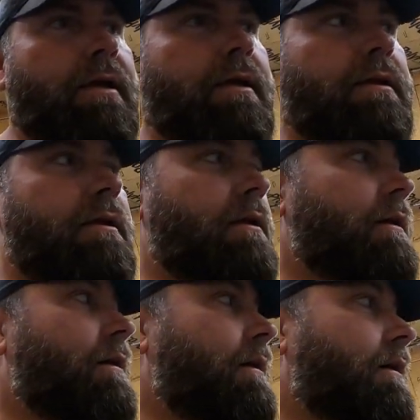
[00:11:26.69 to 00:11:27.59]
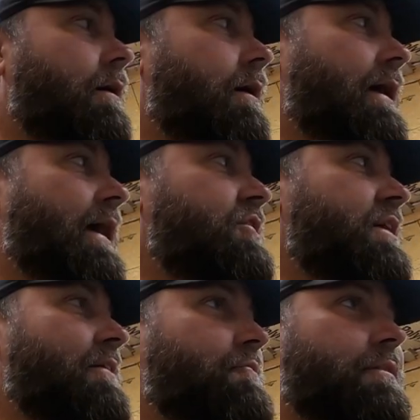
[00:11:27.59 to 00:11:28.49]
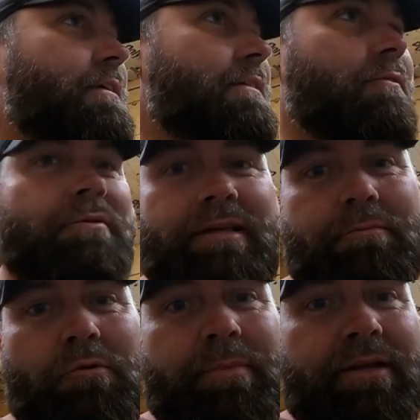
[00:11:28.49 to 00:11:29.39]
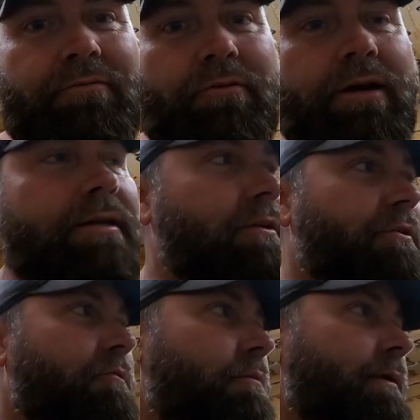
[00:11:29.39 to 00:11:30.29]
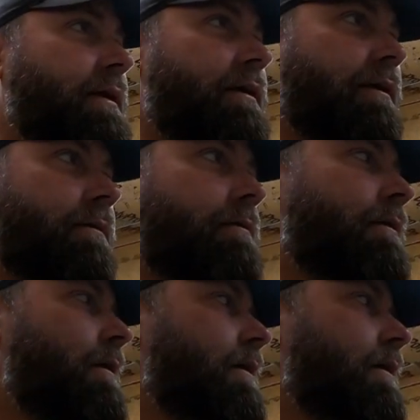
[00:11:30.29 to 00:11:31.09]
And actually after this, I don't think I'm gonna be afraid to do them again.